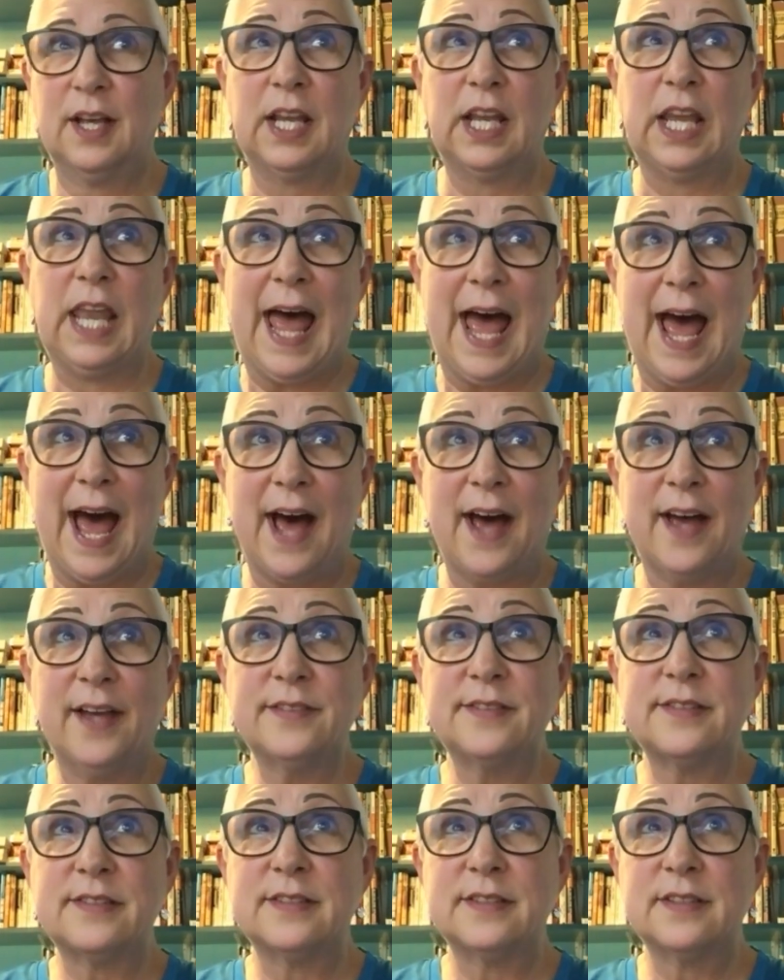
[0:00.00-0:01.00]

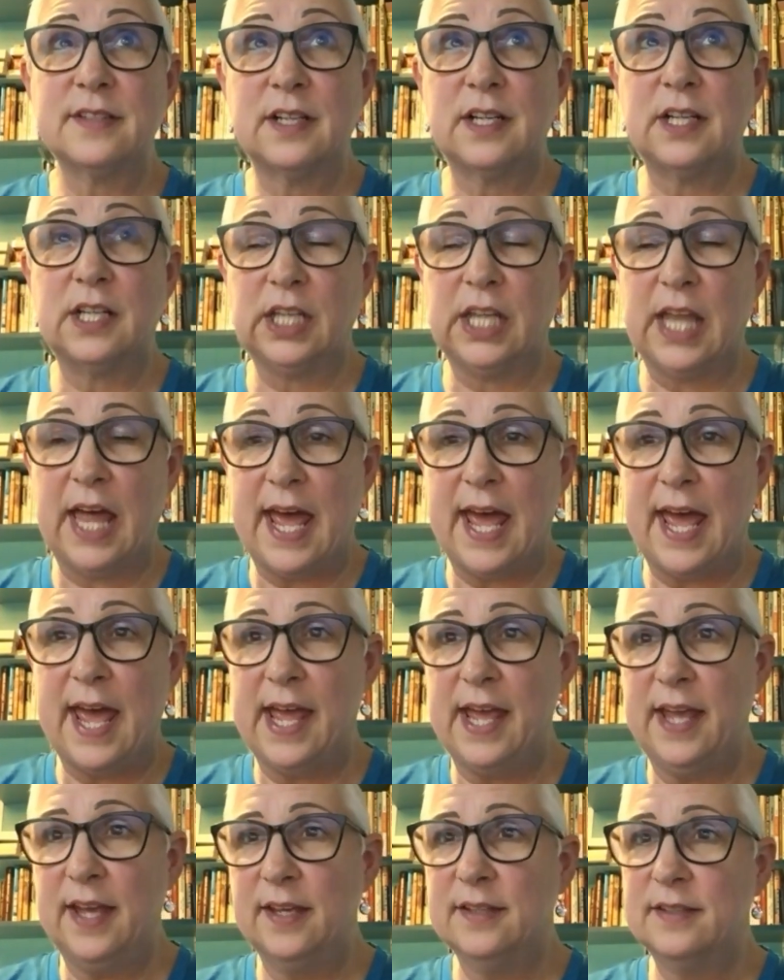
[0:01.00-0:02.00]
glass,
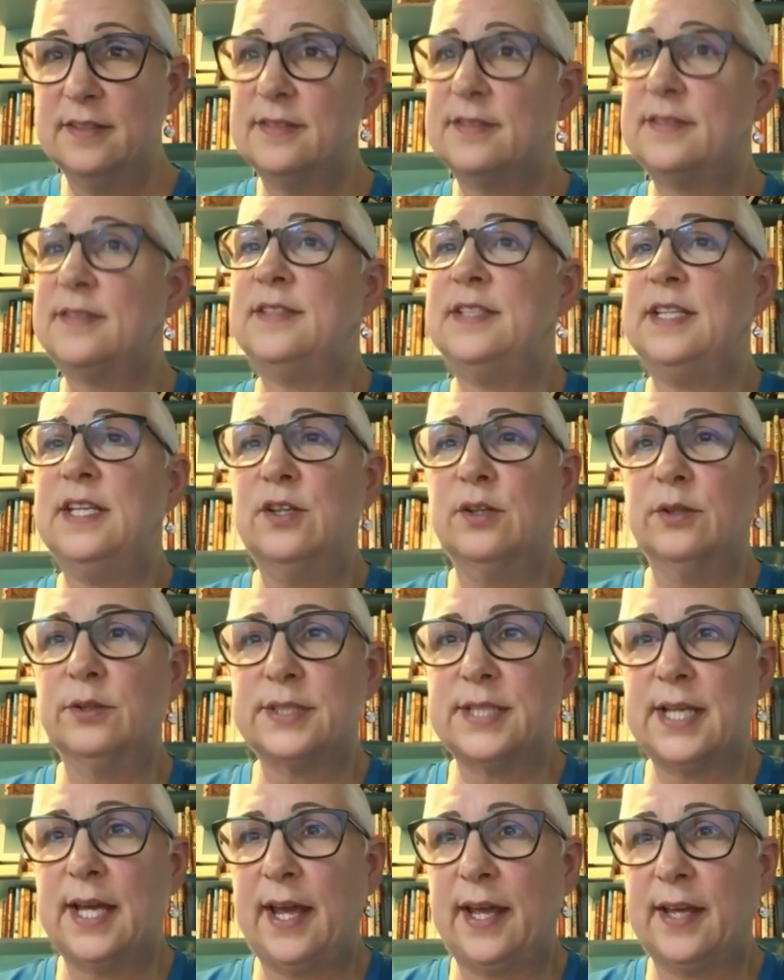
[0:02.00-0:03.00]
clay,
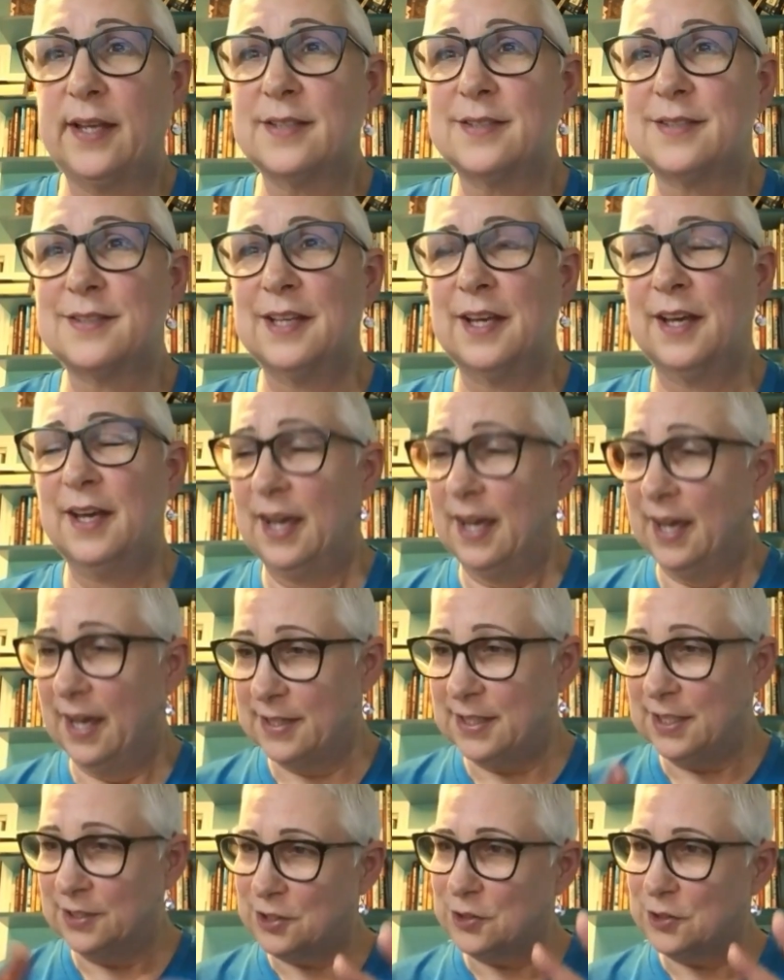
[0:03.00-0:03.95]
steel tanks. And